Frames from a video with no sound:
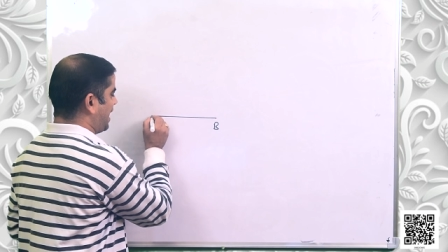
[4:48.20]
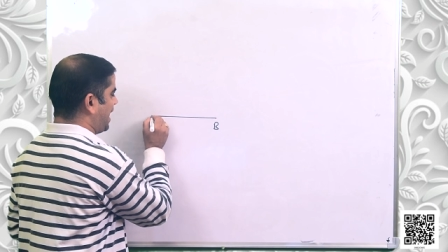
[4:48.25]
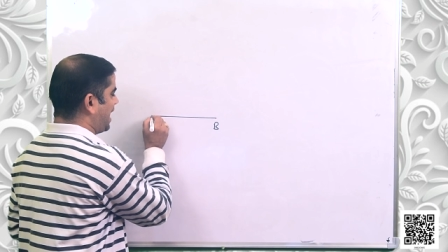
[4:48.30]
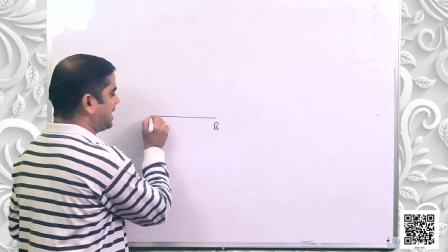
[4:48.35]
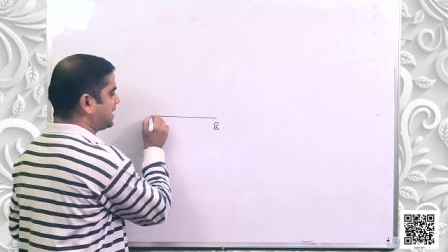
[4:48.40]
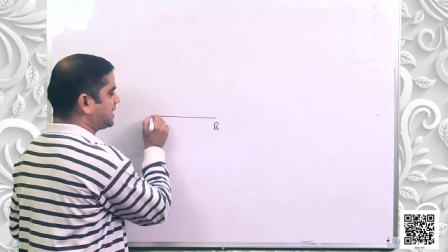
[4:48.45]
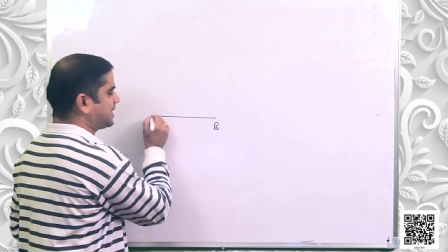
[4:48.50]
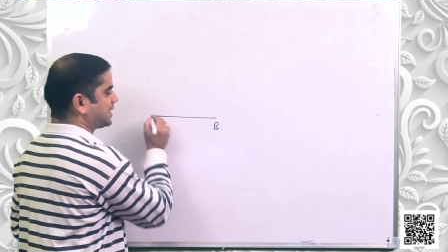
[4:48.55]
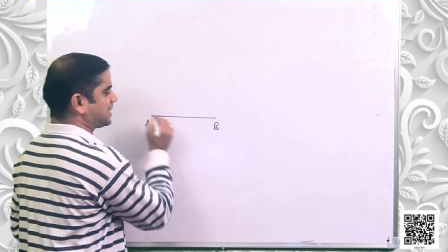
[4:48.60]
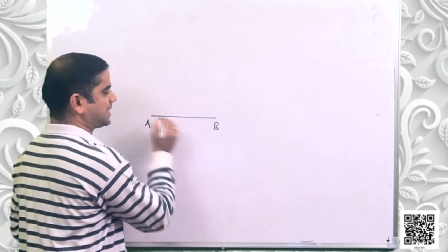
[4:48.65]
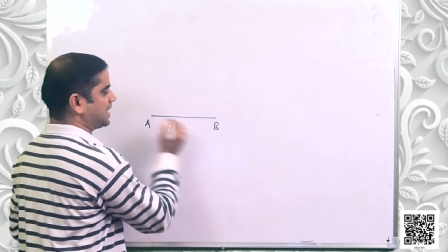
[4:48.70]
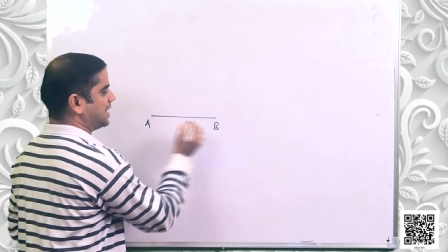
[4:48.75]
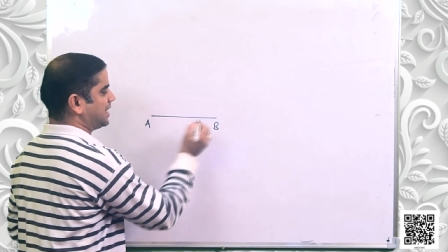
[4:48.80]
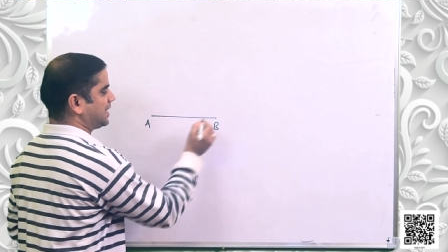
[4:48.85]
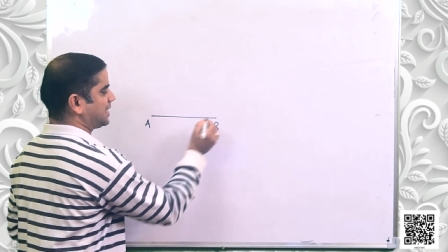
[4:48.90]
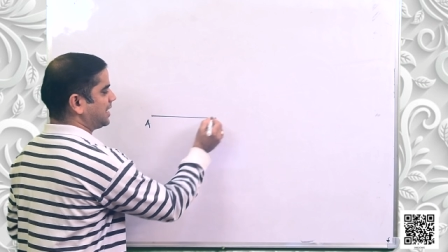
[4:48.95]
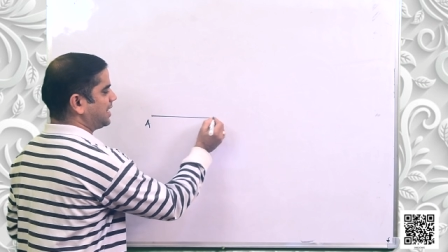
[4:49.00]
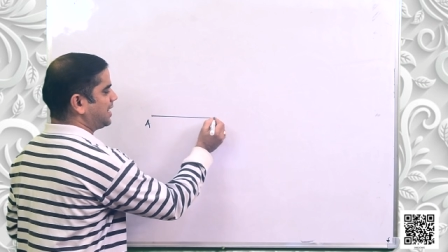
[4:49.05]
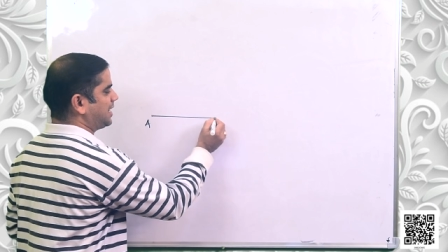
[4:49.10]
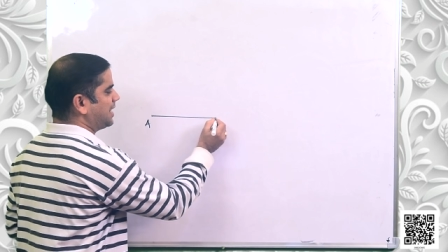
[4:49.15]
A is the
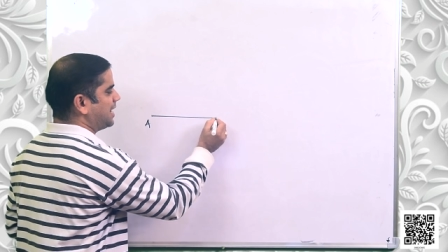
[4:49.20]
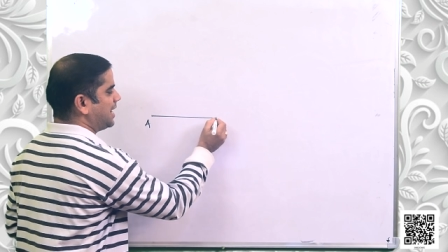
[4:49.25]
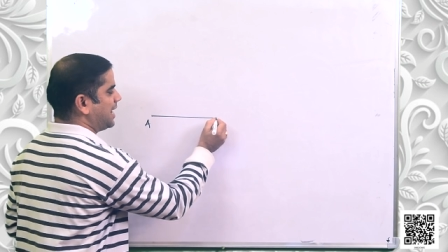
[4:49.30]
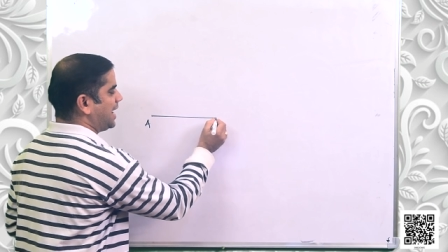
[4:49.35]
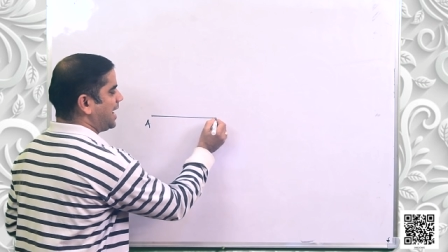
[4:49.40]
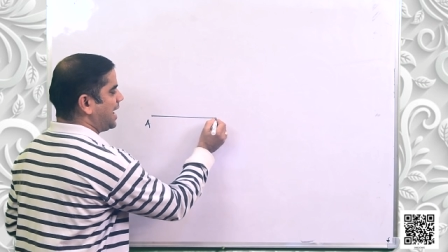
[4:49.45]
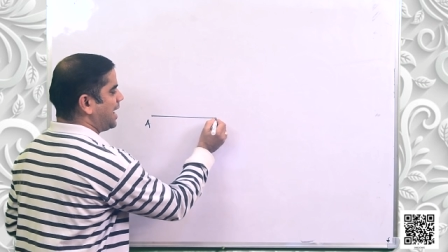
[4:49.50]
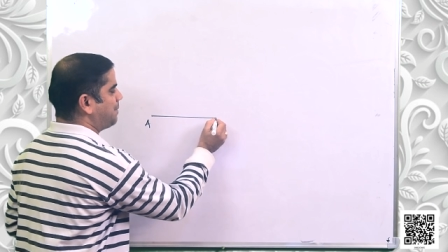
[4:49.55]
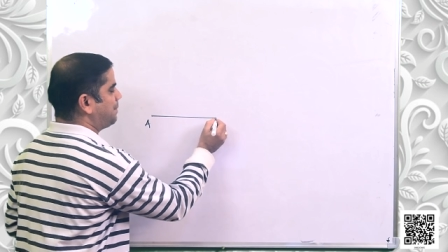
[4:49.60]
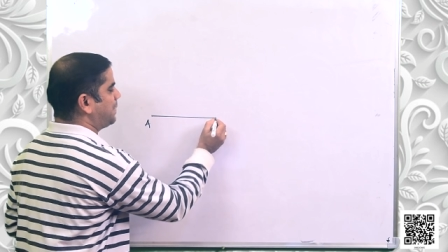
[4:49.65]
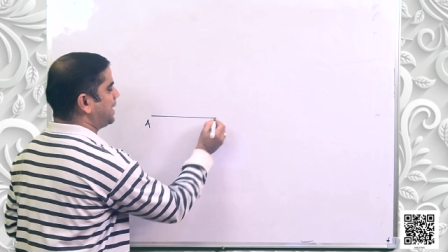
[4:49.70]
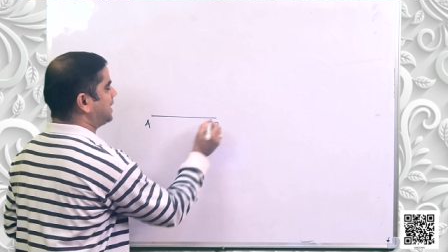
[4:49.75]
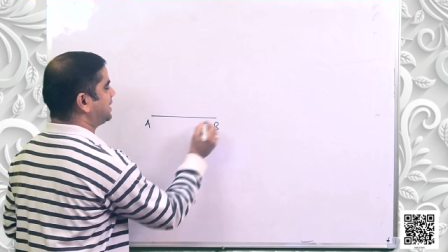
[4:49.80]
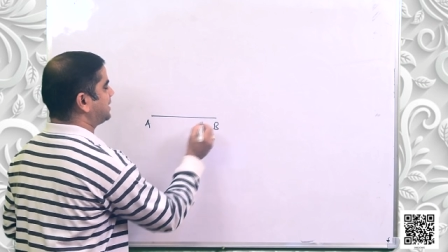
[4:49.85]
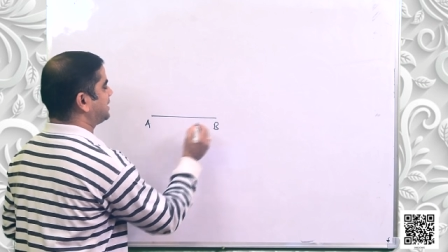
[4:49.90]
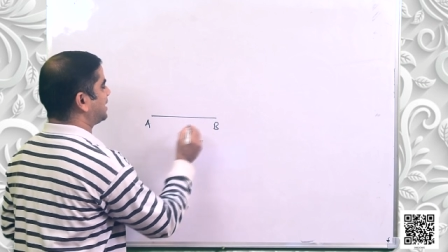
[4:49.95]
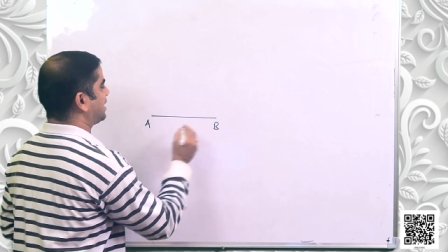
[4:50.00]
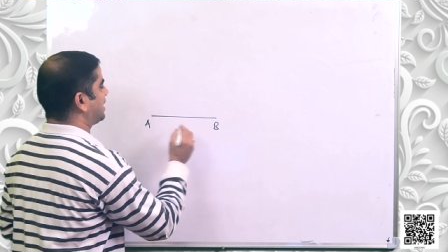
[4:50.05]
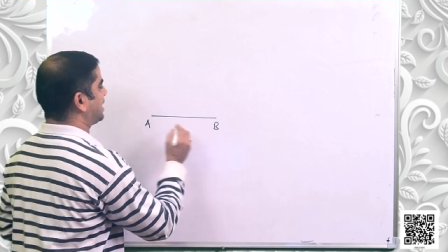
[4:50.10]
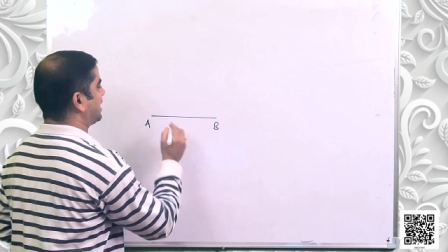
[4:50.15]
center, AB is the